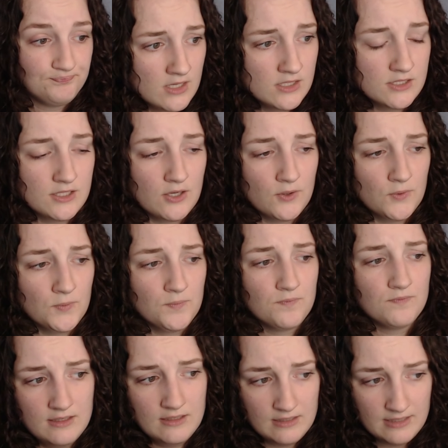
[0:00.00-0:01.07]
So,
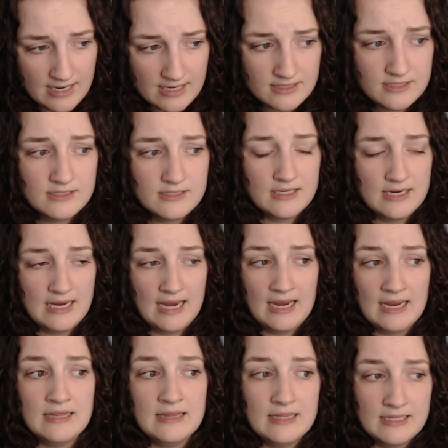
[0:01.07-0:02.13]
yes,
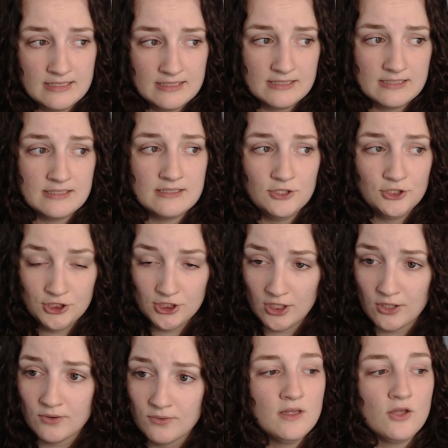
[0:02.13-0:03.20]
in this
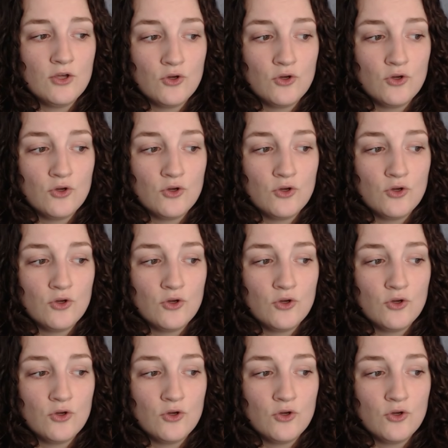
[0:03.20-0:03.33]
show,